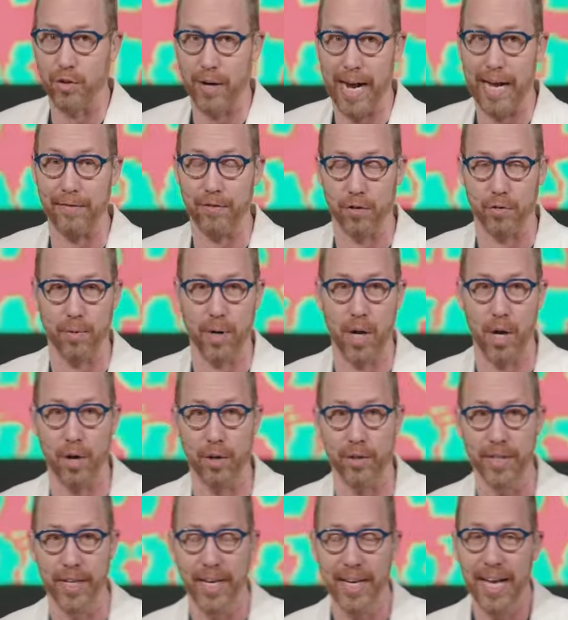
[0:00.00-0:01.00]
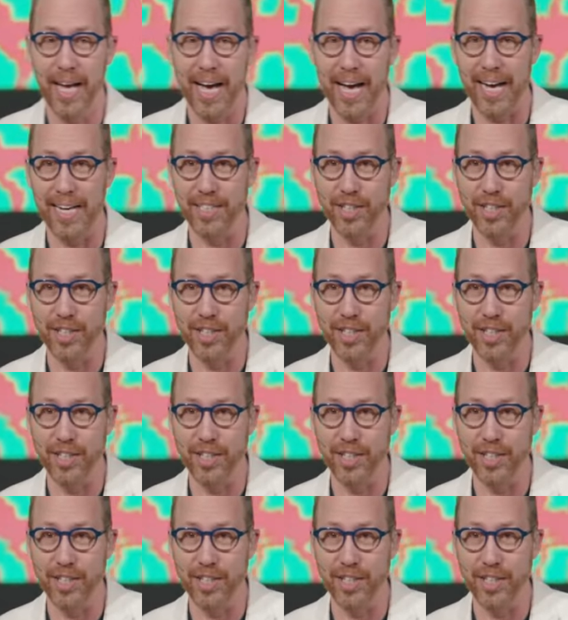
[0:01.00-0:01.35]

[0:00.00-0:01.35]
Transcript: gravel road uh,